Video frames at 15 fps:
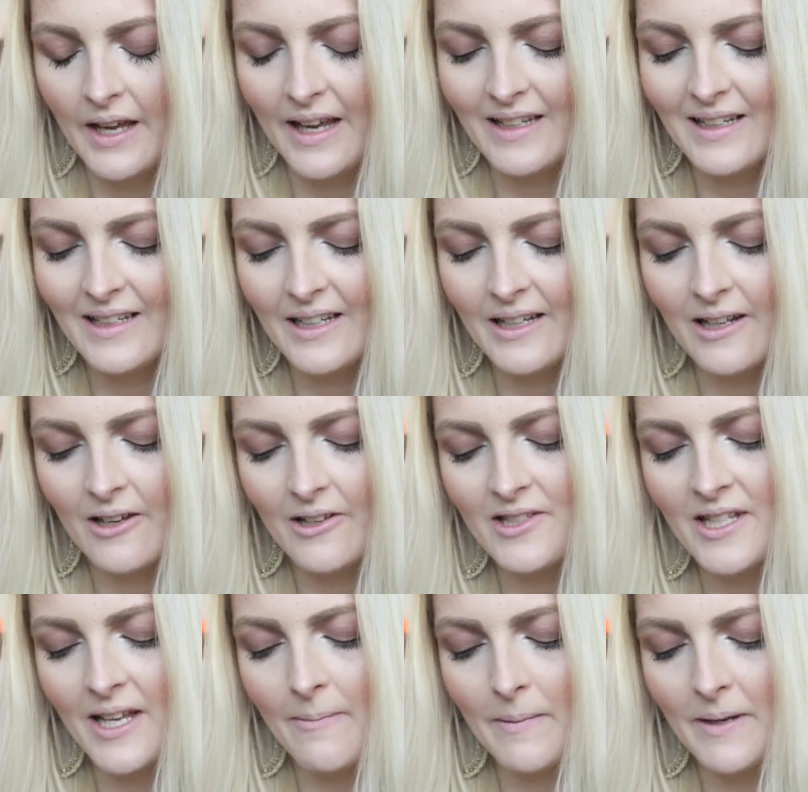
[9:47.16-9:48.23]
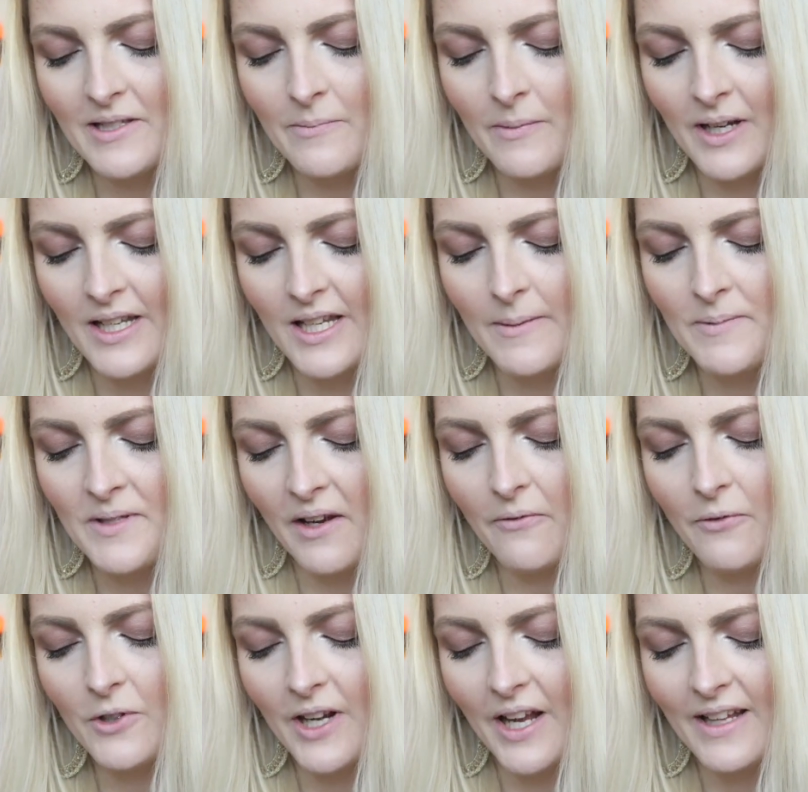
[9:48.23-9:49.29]
And then the last step is my lips,
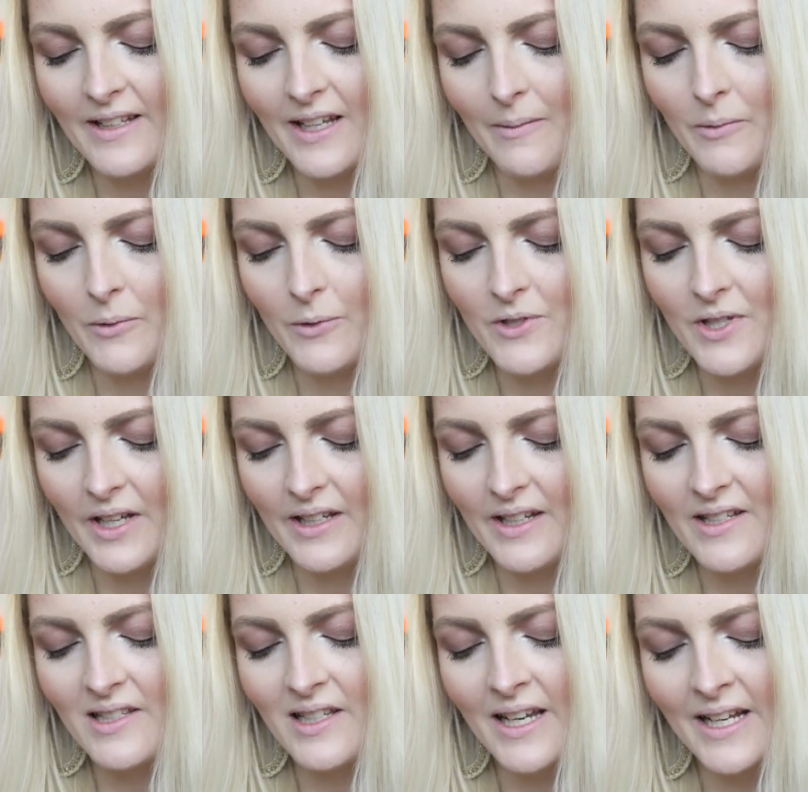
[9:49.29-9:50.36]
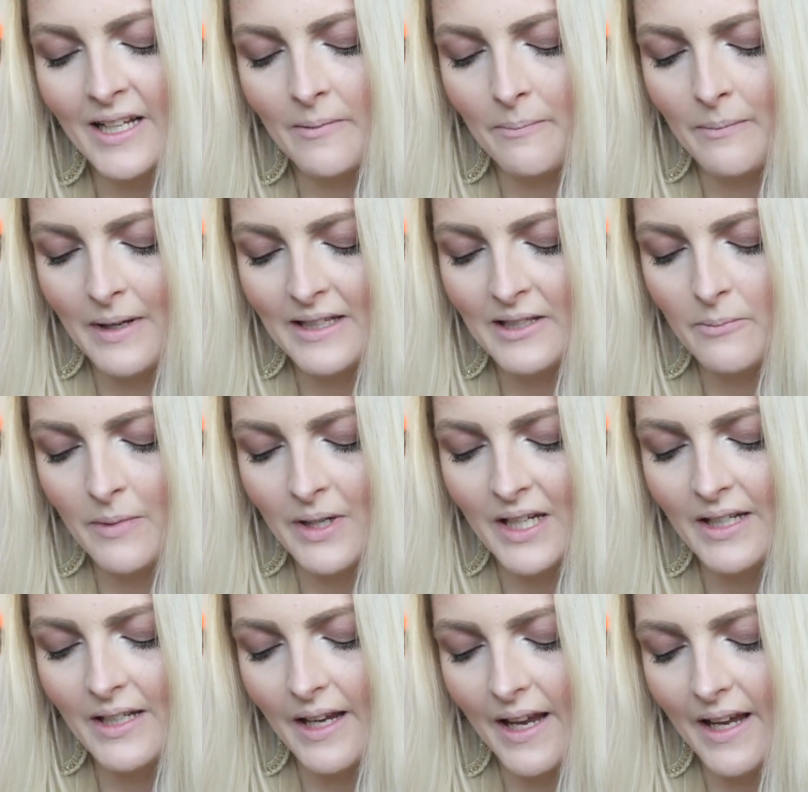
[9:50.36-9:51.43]
and for that I'm using the Sleek Matte
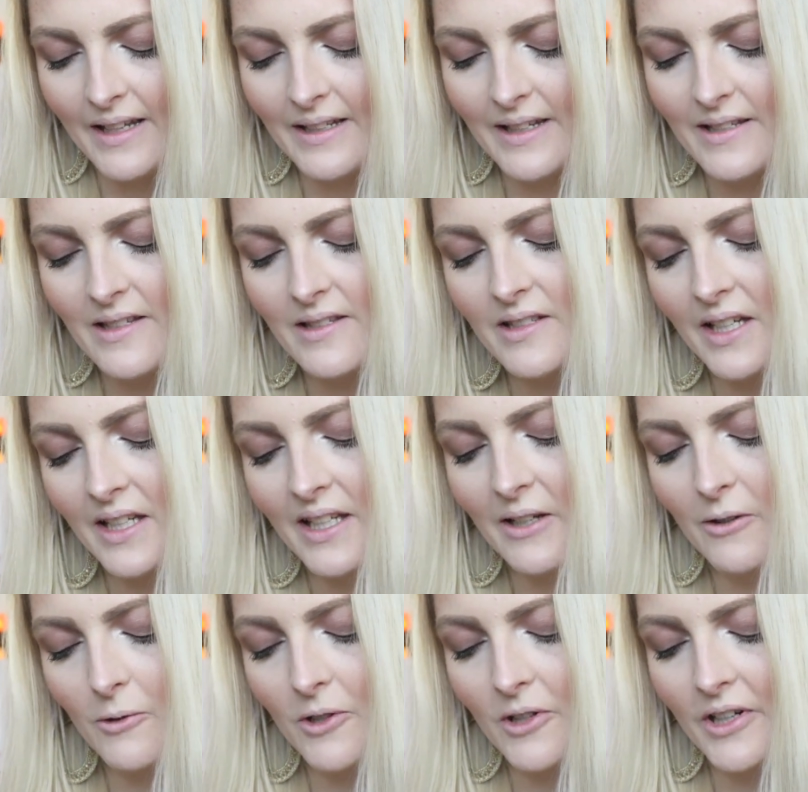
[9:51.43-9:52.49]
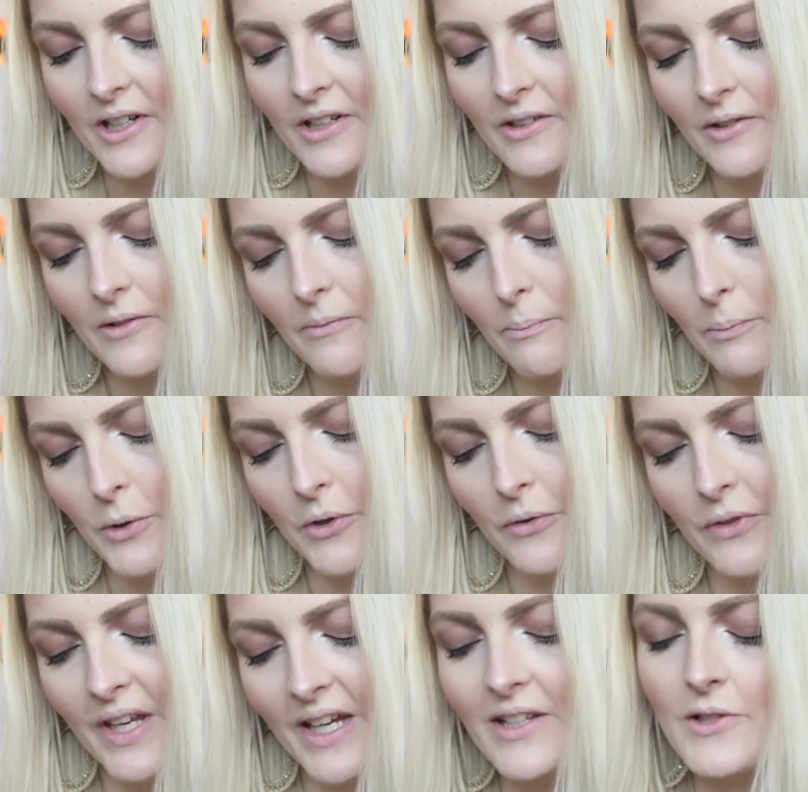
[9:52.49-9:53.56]
Me, and this is in the color
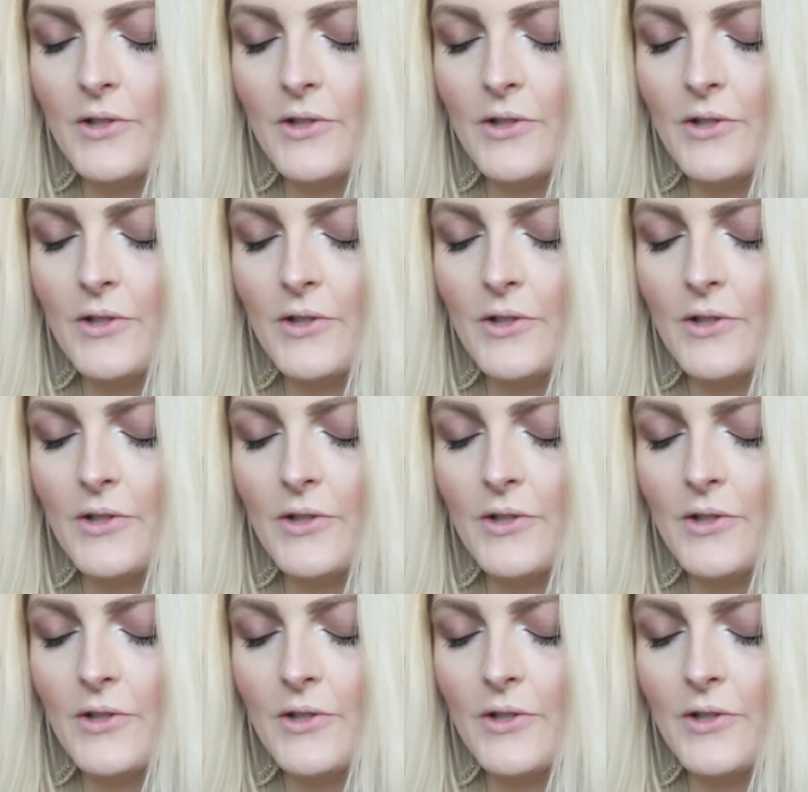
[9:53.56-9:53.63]
Birthday